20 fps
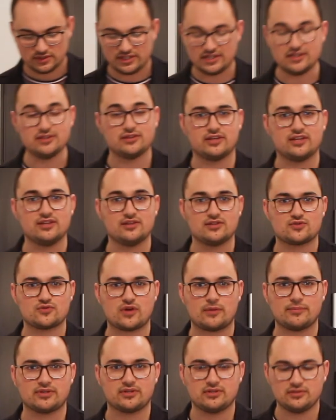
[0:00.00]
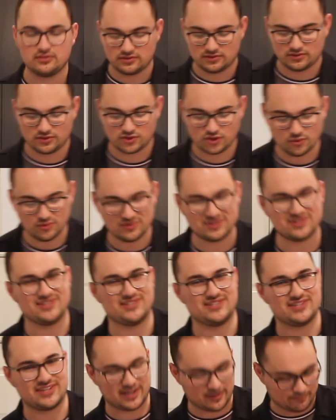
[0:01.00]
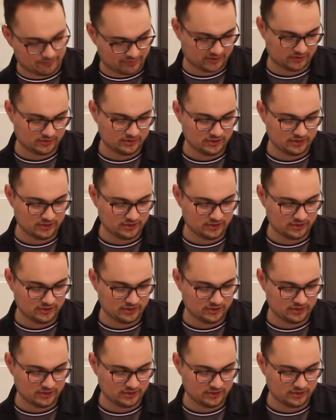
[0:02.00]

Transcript: in this ramekin, to dip.